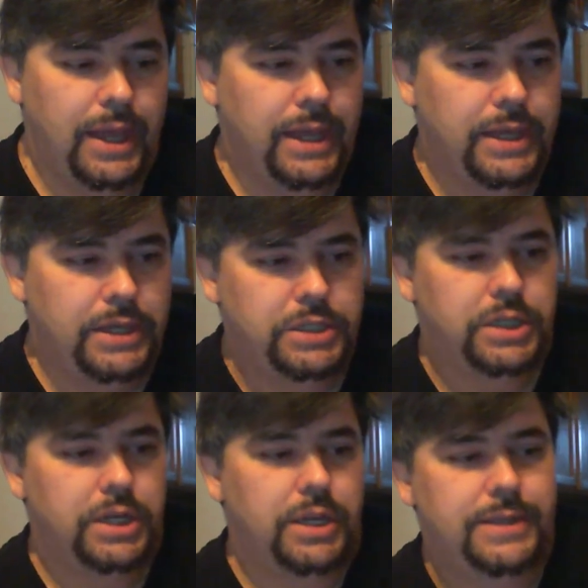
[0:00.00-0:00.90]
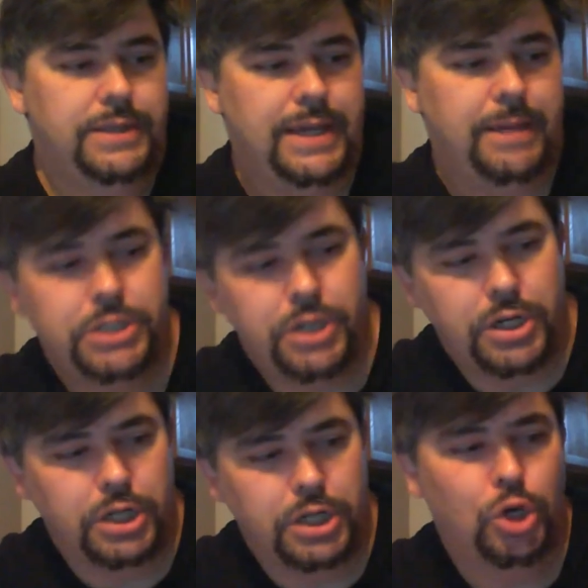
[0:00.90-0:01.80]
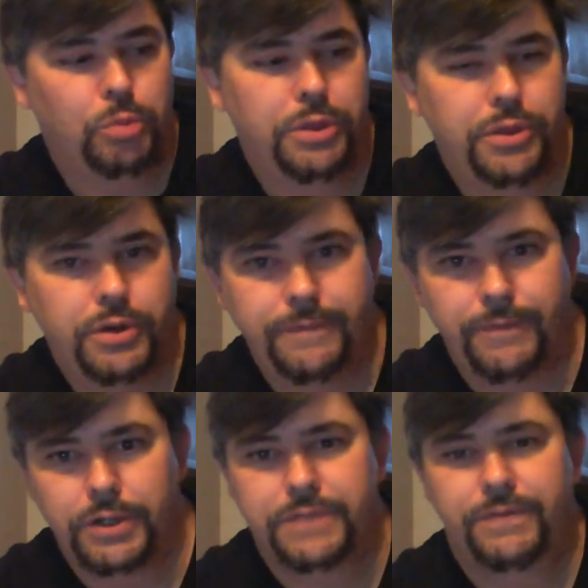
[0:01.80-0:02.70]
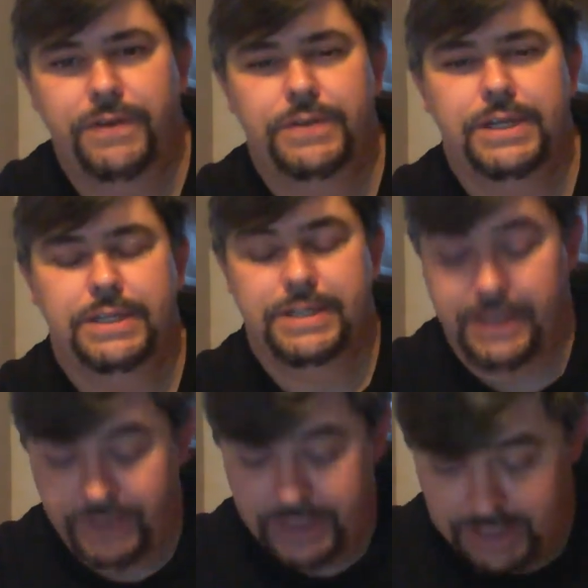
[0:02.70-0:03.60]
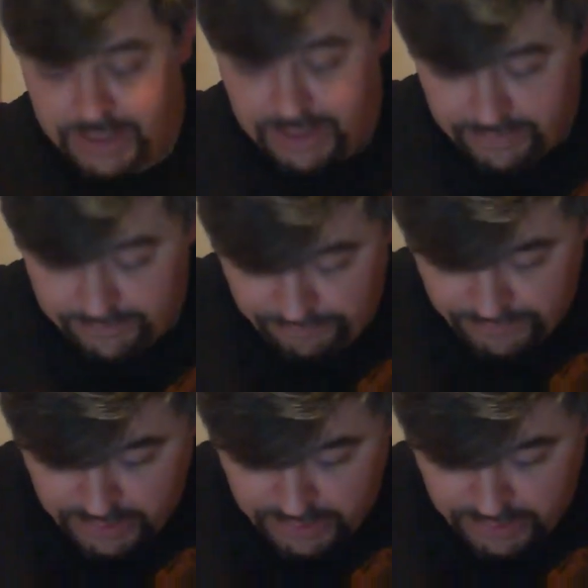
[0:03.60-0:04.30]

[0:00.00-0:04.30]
And this happens on October 31st, 1517.